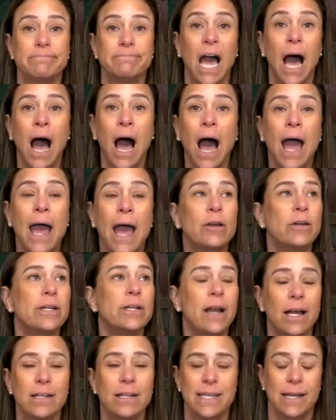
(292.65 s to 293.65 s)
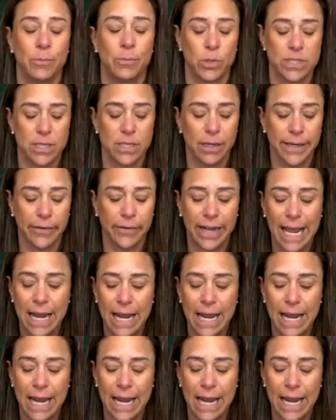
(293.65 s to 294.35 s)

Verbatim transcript: I could not stand more solidarity.